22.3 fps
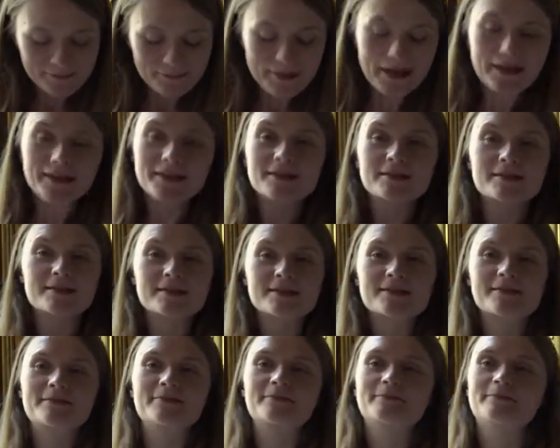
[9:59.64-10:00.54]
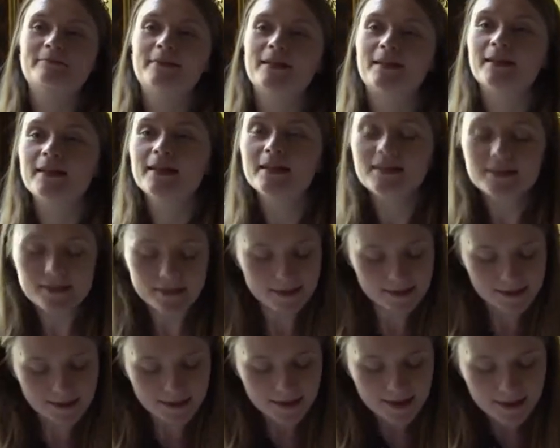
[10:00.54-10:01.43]
Bell's Middle
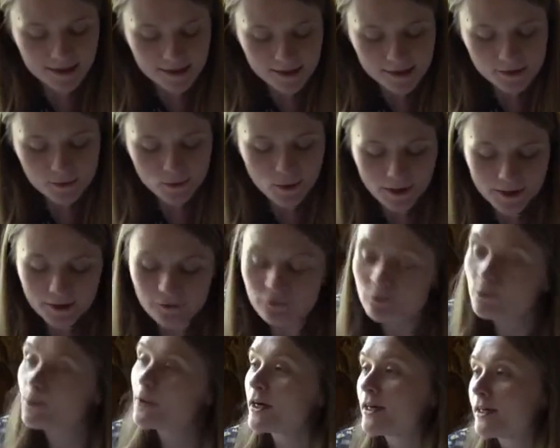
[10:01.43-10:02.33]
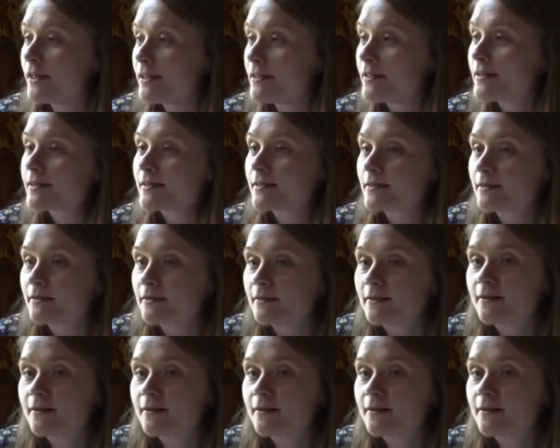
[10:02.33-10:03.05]
East is one of words